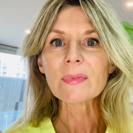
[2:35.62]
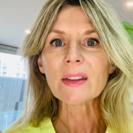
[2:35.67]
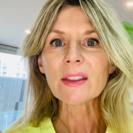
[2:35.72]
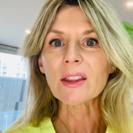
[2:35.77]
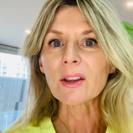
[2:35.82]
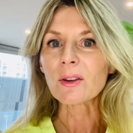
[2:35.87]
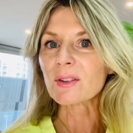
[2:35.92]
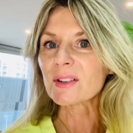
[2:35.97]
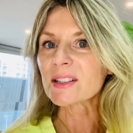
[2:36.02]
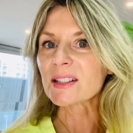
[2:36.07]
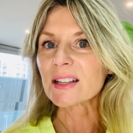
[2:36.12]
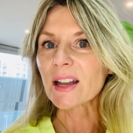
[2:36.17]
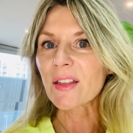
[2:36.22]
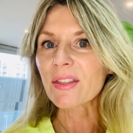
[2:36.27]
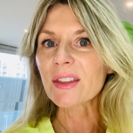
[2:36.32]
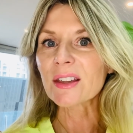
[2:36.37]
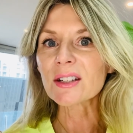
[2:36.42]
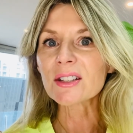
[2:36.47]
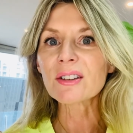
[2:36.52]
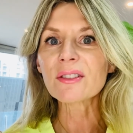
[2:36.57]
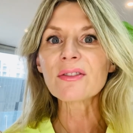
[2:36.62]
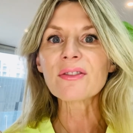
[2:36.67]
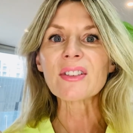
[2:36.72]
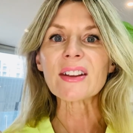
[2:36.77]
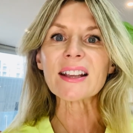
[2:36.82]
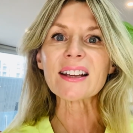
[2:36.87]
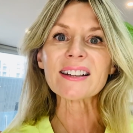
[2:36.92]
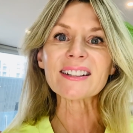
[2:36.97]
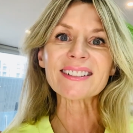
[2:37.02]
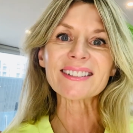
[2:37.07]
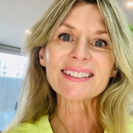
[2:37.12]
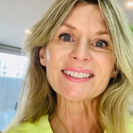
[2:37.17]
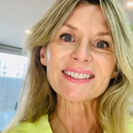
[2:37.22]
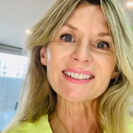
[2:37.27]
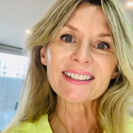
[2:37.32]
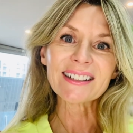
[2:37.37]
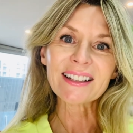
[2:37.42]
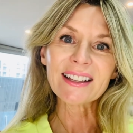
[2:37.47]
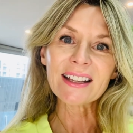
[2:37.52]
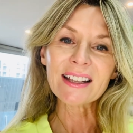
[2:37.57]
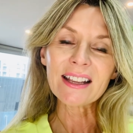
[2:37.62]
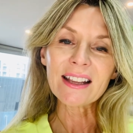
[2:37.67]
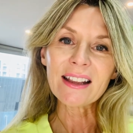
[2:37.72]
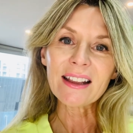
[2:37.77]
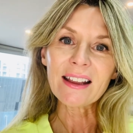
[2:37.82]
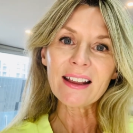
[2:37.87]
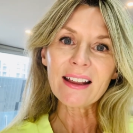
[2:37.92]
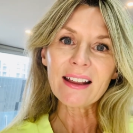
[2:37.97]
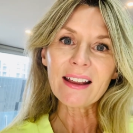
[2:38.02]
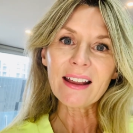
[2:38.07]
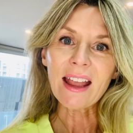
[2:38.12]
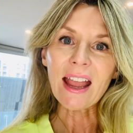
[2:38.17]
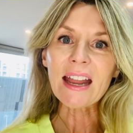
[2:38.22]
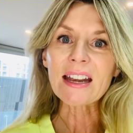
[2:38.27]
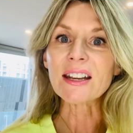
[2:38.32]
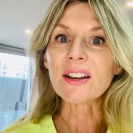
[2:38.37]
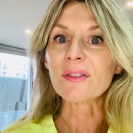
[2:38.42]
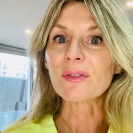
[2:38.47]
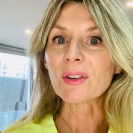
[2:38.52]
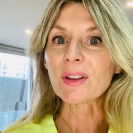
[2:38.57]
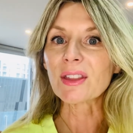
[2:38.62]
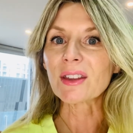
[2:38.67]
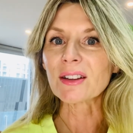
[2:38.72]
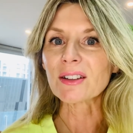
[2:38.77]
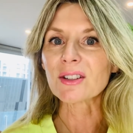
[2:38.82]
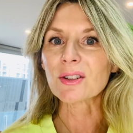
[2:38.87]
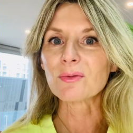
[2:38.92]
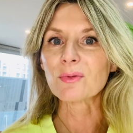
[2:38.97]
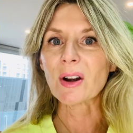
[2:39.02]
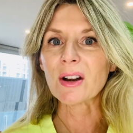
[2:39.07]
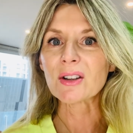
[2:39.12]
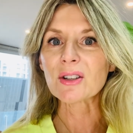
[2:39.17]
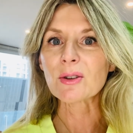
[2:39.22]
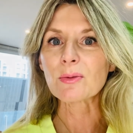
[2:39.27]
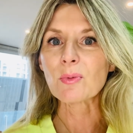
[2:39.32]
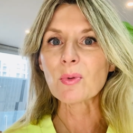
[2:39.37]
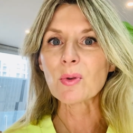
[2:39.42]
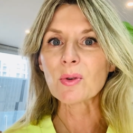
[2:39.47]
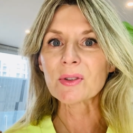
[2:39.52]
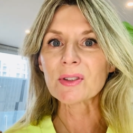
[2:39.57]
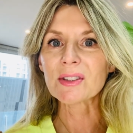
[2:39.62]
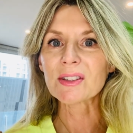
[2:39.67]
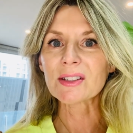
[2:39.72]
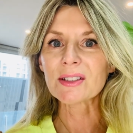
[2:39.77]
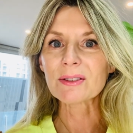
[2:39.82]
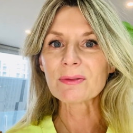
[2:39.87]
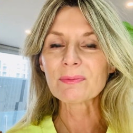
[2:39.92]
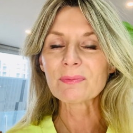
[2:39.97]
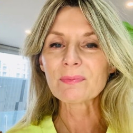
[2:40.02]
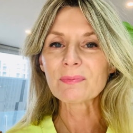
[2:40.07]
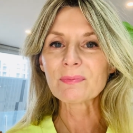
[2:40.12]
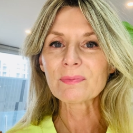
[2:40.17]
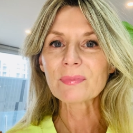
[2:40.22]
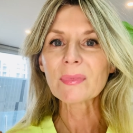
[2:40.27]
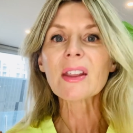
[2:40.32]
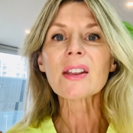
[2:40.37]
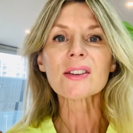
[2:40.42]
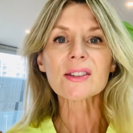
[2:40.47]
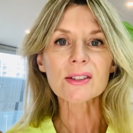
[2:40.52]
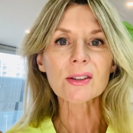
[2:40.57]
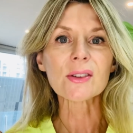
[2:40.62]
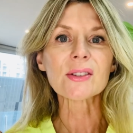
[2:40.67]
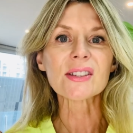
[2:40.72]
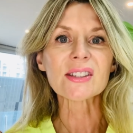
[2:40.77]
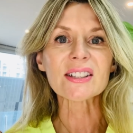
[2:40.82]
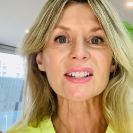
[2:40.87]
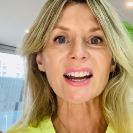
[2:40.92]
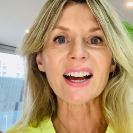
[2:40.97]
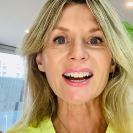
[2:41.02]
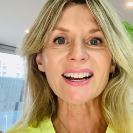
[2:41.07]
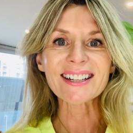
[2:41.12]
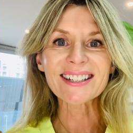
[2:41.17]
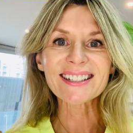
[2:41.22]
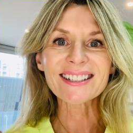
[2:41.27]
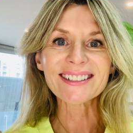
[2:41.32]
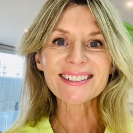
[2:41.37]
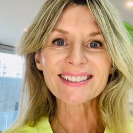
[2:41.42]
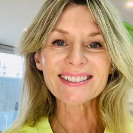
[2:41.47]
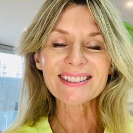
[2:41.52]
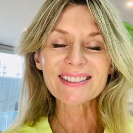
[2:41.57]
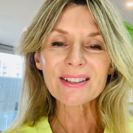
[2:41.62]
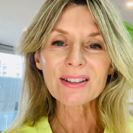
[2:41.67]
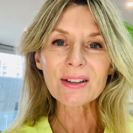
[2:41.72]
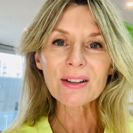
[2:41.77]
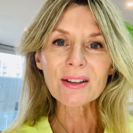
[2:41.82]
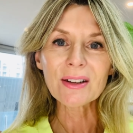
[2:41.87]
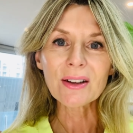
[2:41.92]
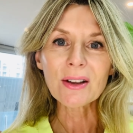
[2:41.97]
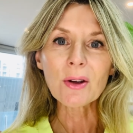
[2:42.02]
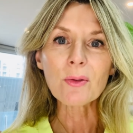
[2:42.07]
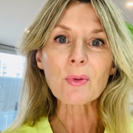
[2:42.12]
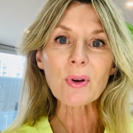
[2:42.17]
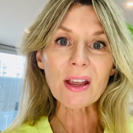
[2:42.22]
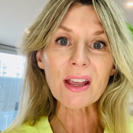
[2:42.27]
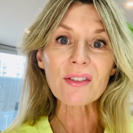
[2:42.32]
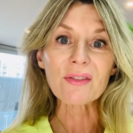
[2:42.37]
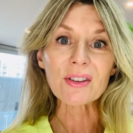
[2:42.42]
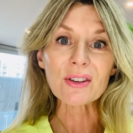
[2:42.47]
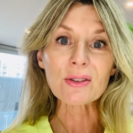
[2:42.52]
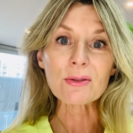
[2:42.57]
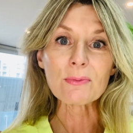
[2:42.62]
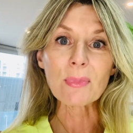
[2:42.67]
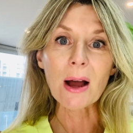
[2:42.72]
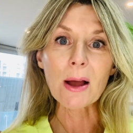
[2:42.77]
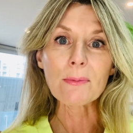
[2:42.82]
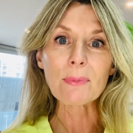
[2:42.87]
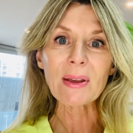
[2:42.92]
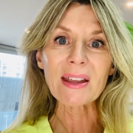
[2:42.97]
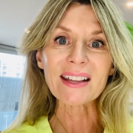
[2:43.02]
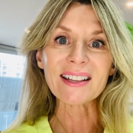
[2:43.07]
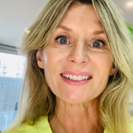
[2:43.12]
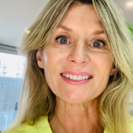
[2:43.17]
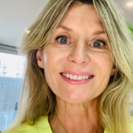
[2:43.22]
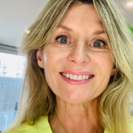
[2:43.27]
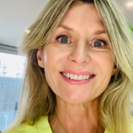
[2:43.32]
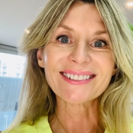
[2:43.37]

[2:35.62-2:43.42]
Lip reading: There is nothing to fear and everything to run towards. So start wherever you might be.